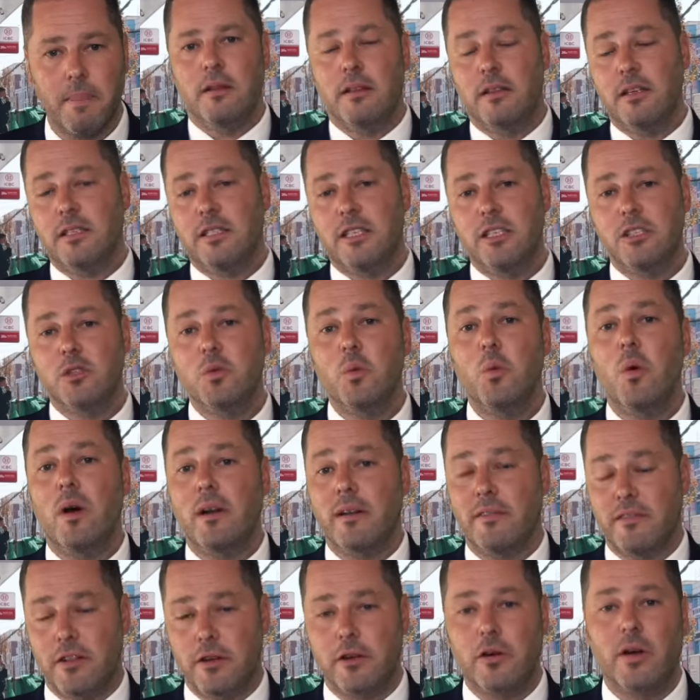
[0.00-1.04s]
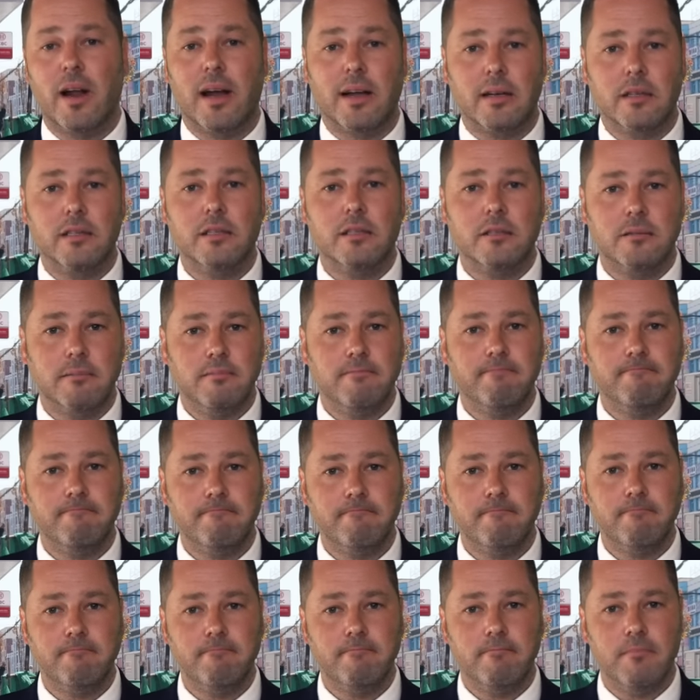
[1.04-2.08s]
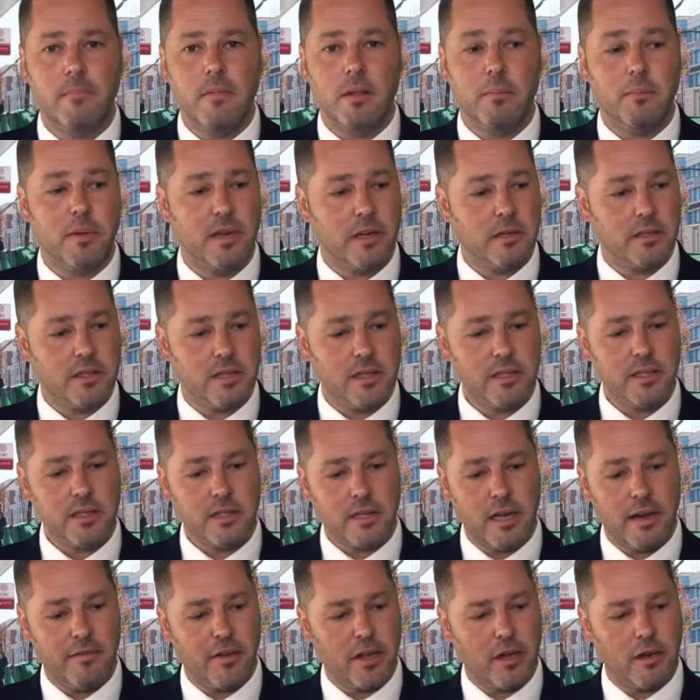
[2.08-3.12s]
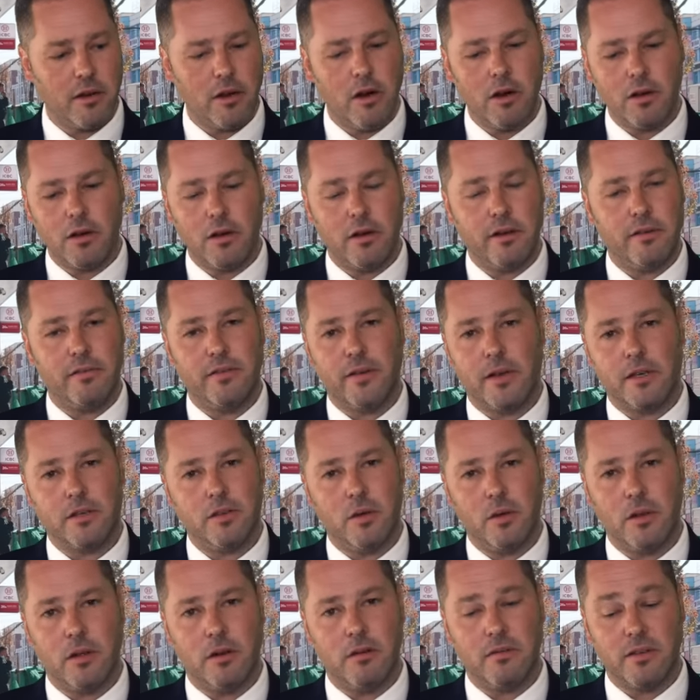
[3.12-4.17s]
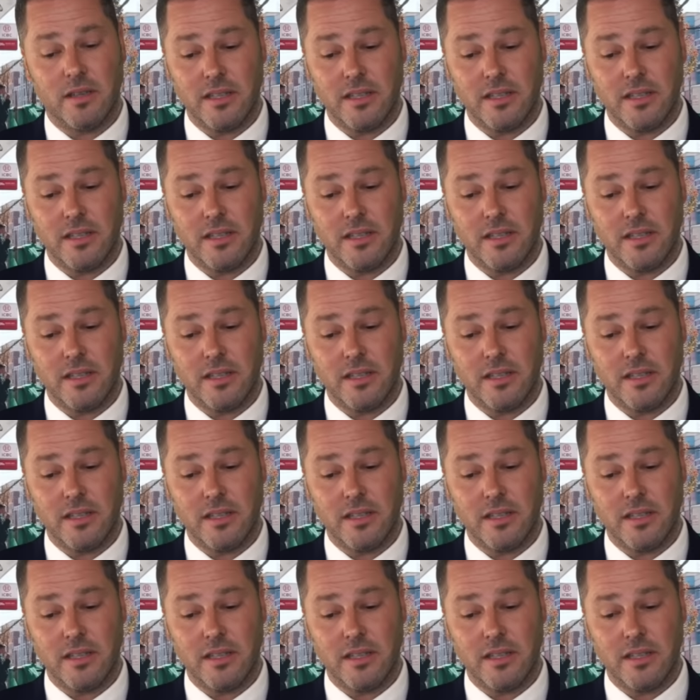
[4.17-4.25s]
This is one of the cracks, because this is having a knock-on effect all over.